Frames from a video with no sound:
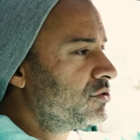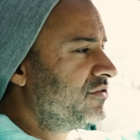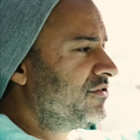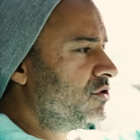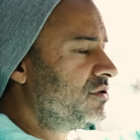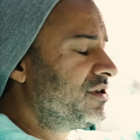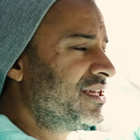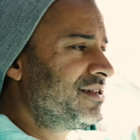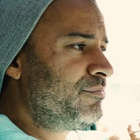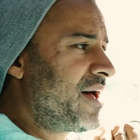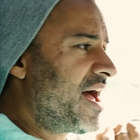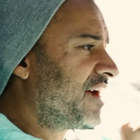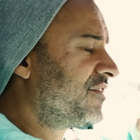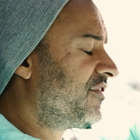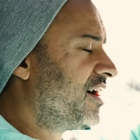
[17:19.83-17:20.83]
we reviewed, it
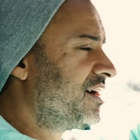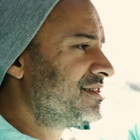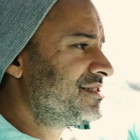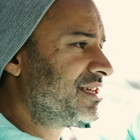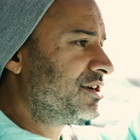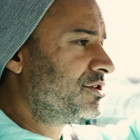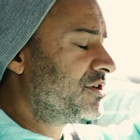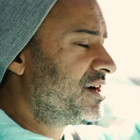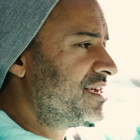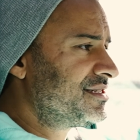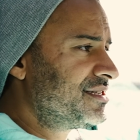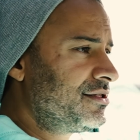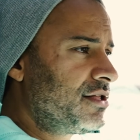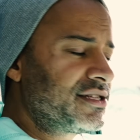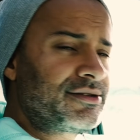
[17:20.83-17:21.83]
backfires like
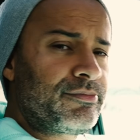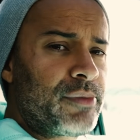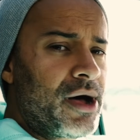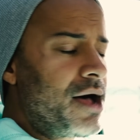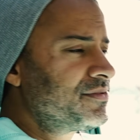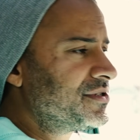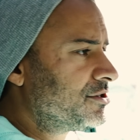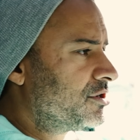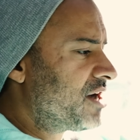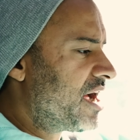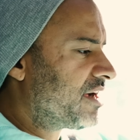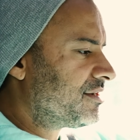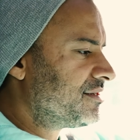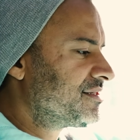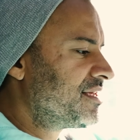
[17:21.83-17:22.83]
crazy, lots of pops and
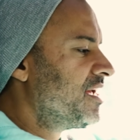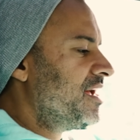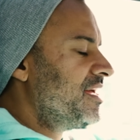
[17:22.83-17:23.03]
crackles.